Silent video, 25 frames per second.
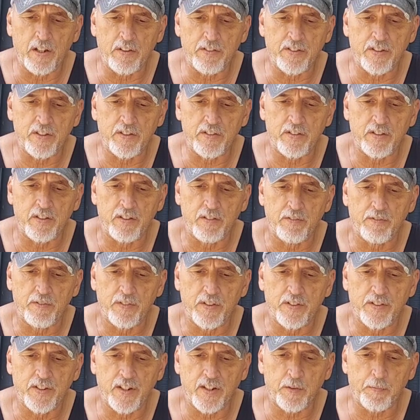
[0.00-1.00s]
ounces,
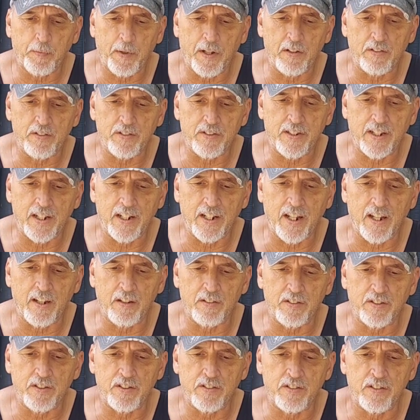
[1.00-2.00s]
6 pounds 10
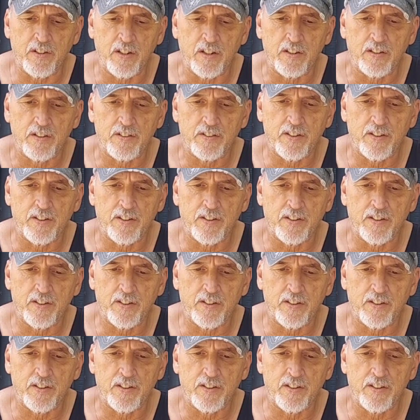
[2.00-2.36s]
ounces,